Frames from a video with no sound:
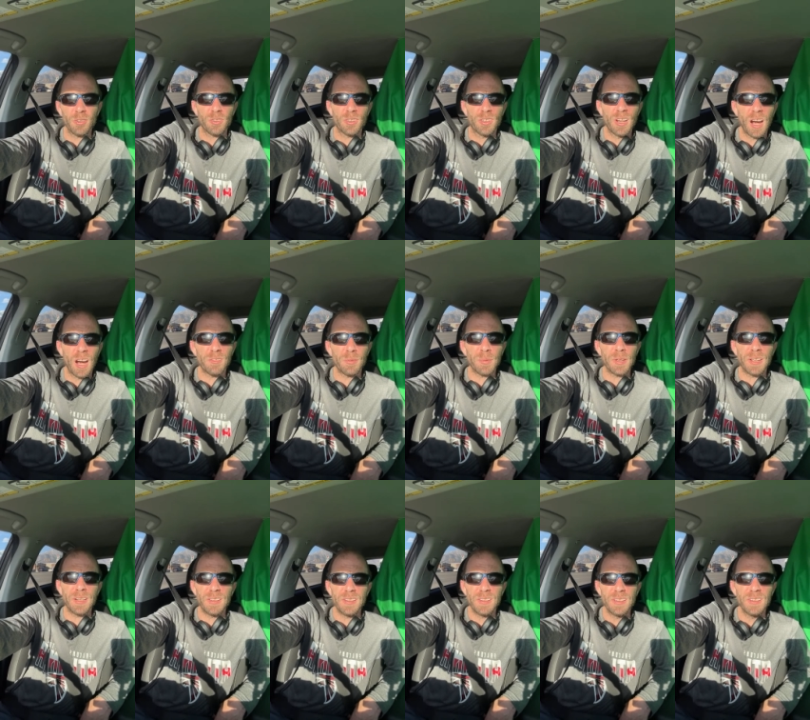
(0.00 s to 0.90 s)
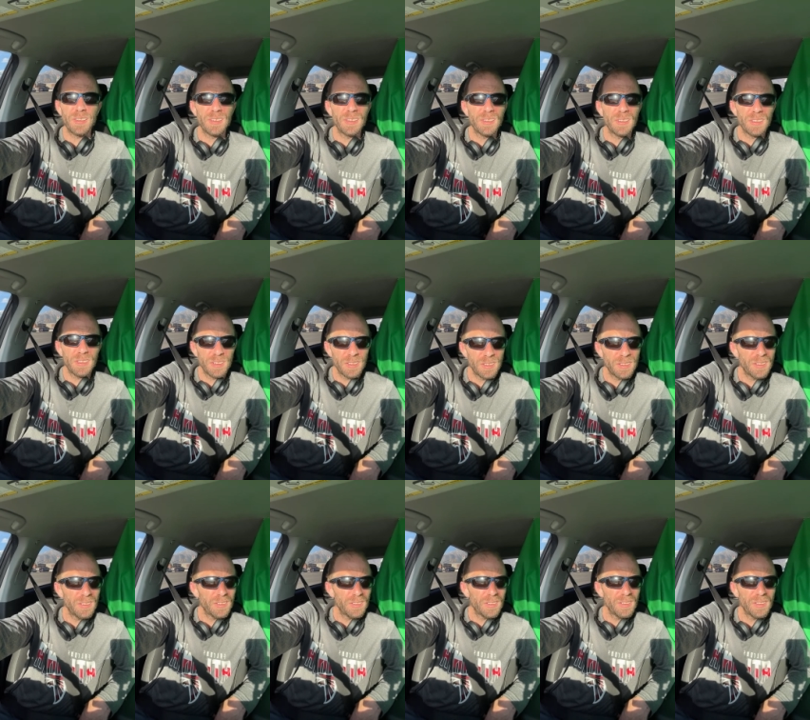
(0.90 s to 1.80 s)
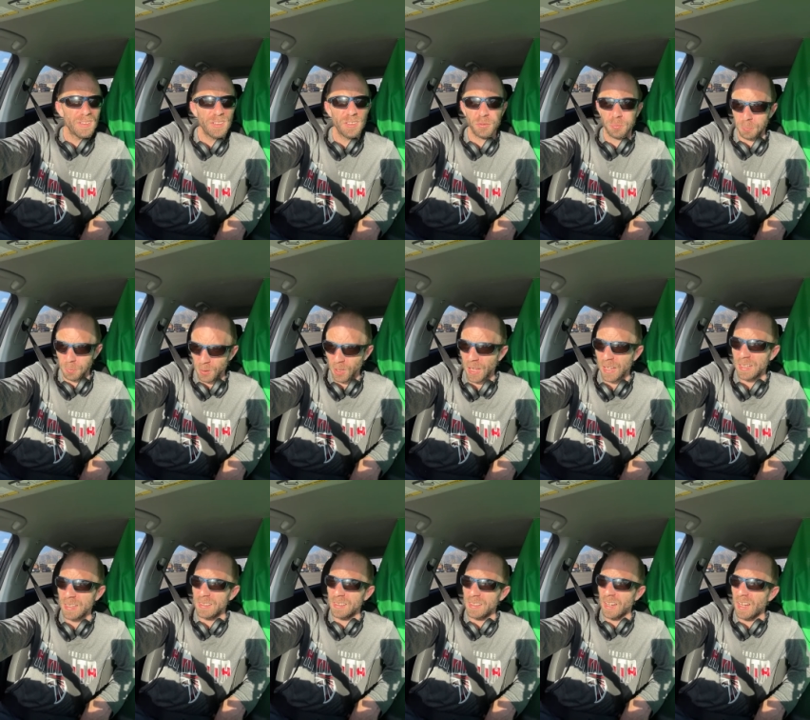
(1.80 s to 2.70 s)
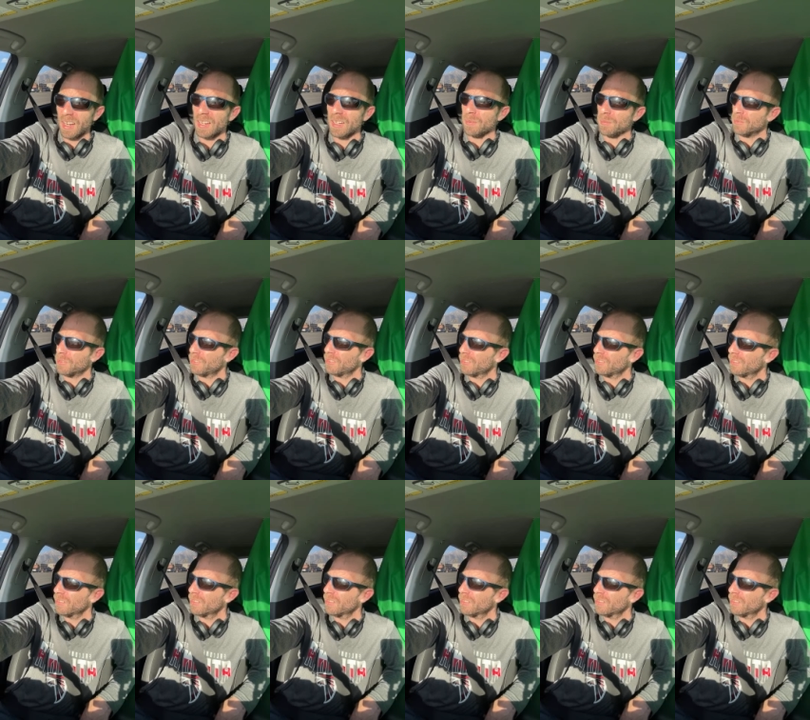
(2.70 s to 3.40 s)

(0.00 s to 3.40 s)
government is playing games.